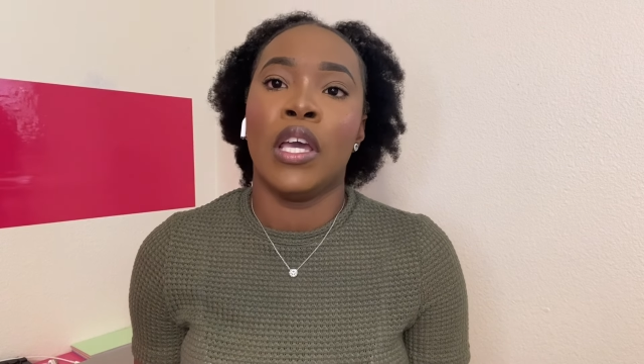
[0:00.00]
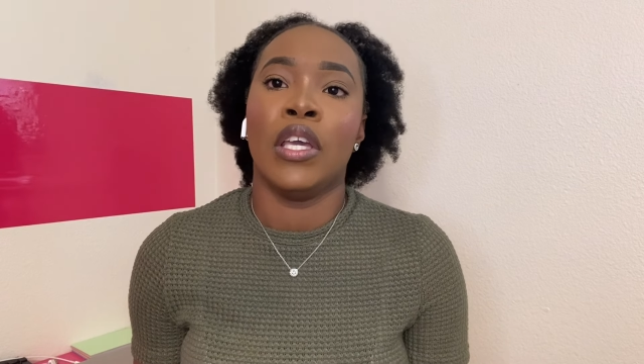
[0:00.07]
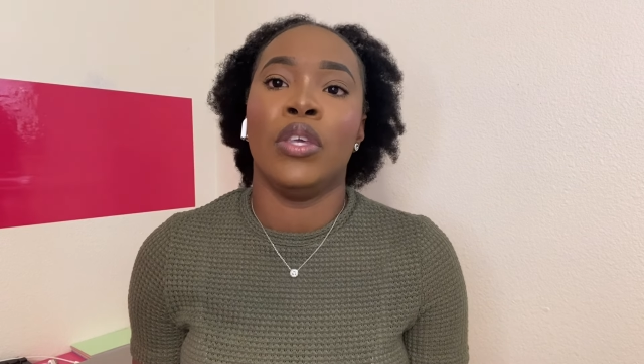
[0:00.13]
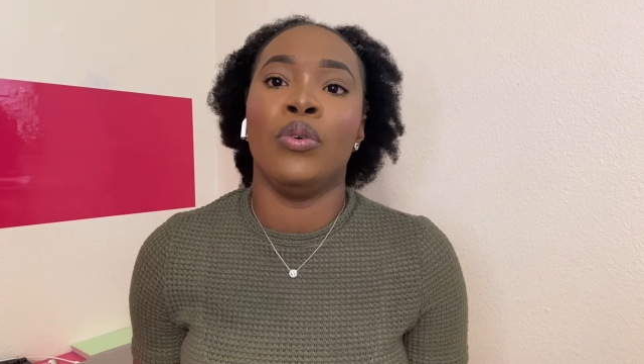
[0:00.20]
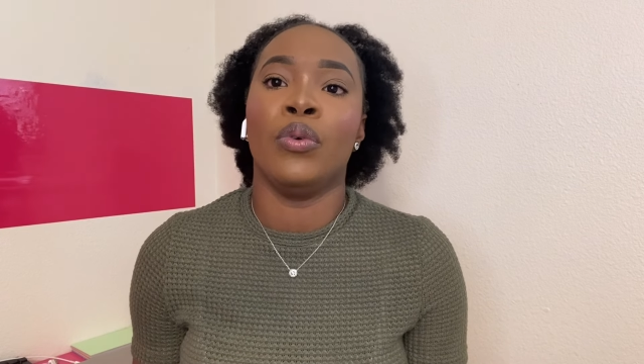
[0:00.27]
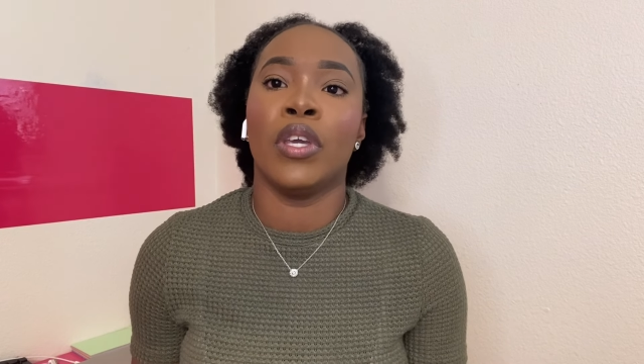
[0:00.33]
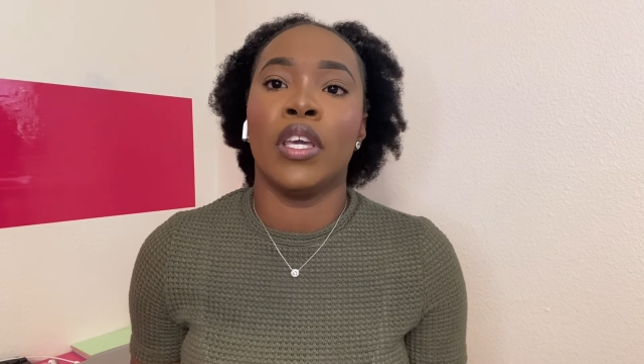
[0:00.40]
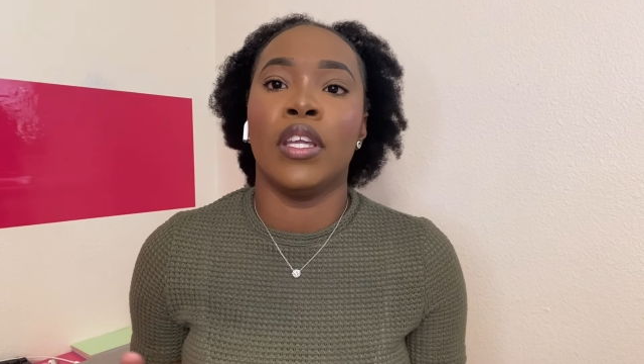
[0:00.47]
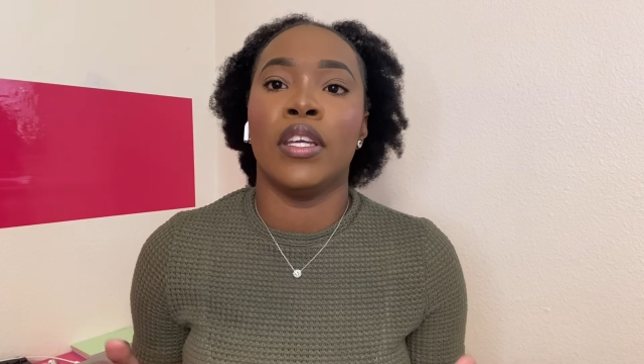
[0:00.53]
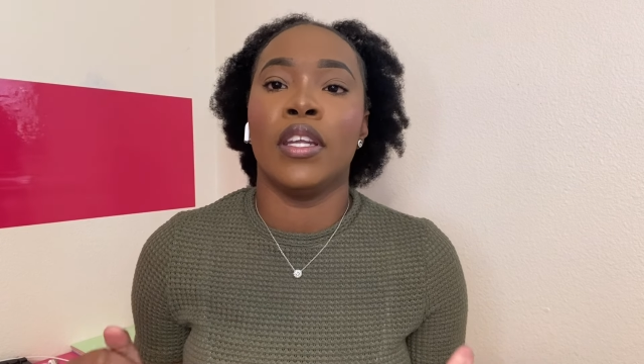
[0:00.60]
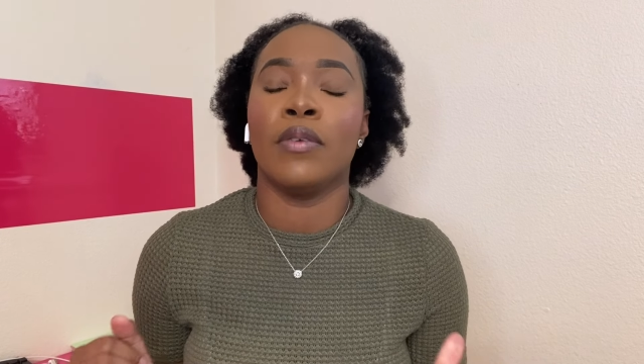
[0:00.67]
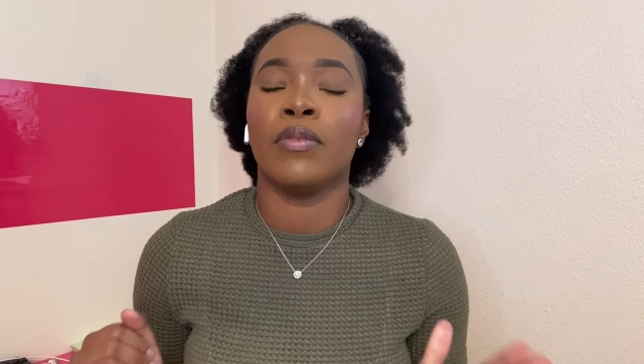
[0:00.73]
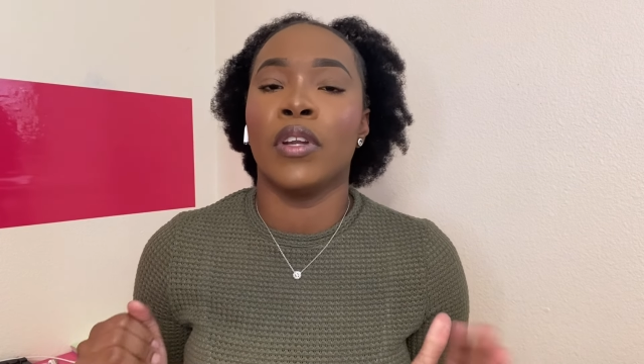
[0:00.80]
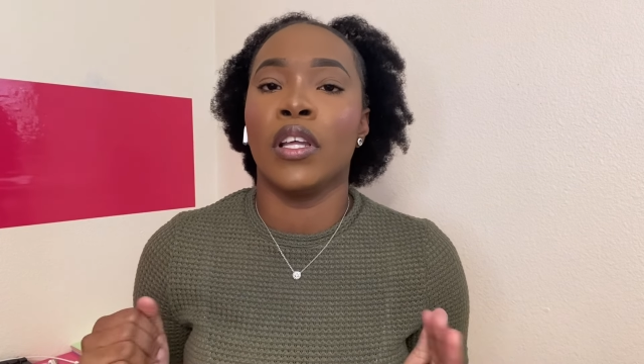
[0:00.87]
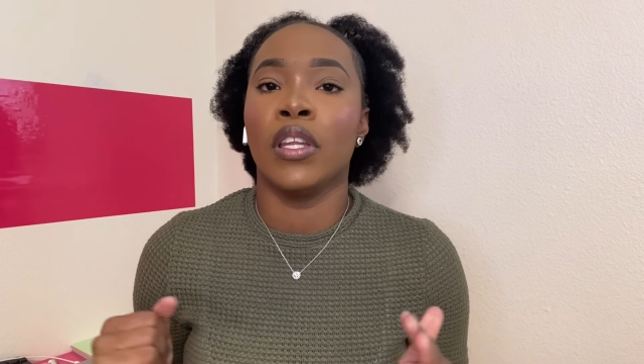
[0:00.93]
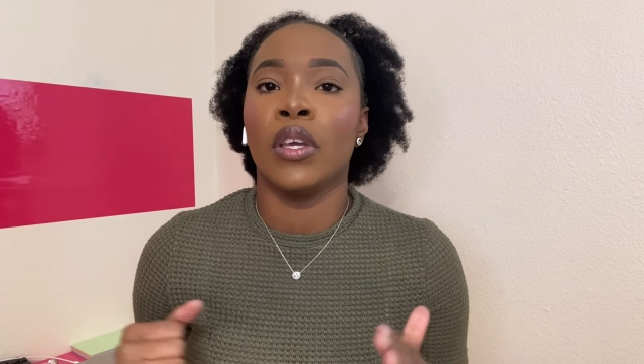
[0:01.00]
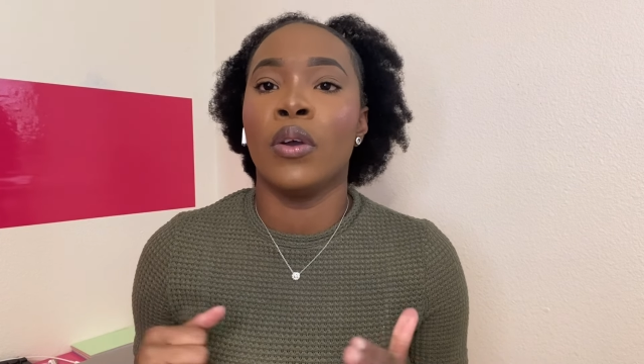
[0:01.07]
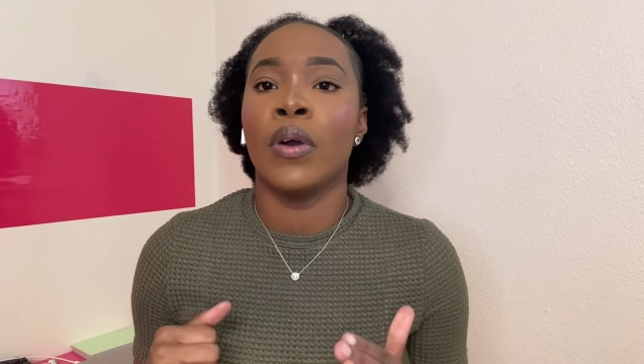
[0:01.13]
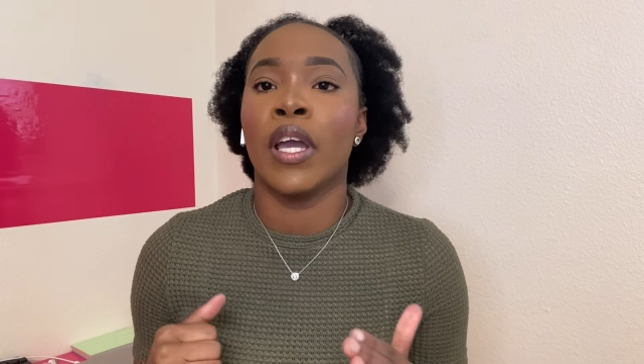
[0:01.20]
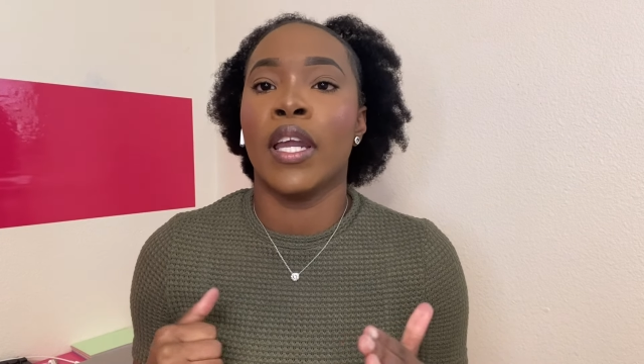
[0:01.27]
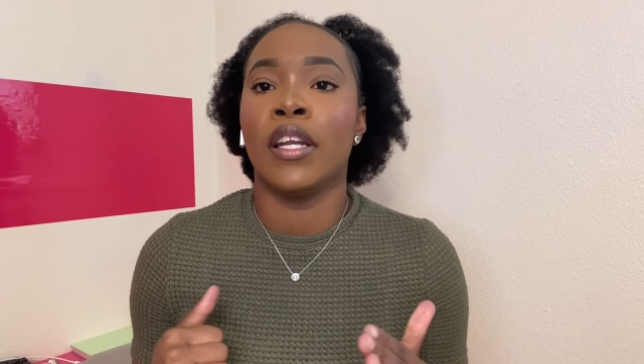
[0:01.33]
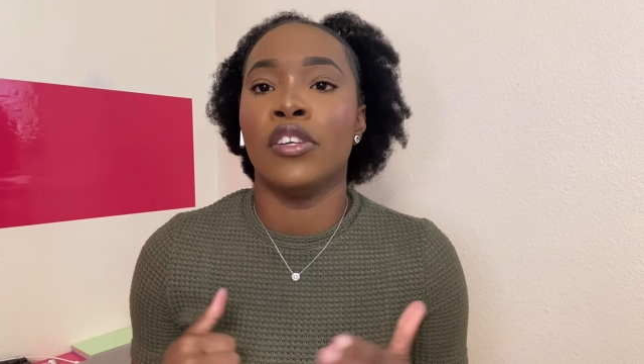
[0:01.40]
you can definitely go
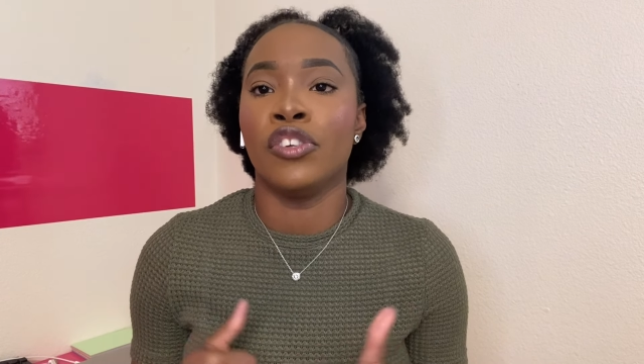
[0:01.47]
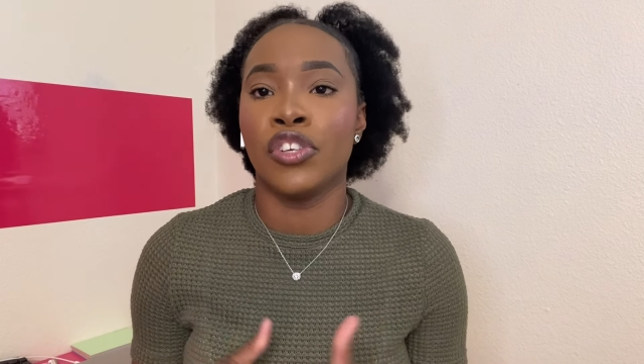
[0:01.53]
ahead and